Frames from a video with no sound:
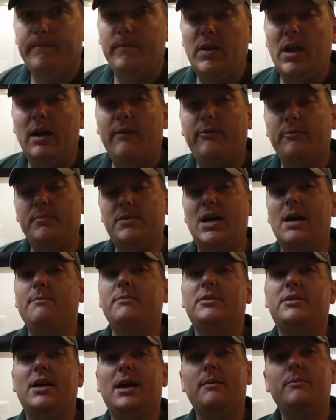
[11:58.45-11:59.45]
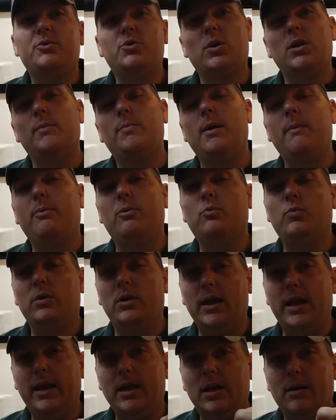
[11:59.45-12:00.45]
Now from time to time, toilet paper
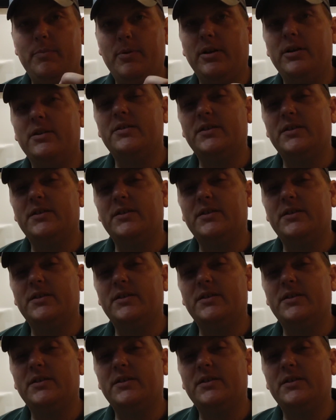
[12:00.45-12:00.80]
will hang up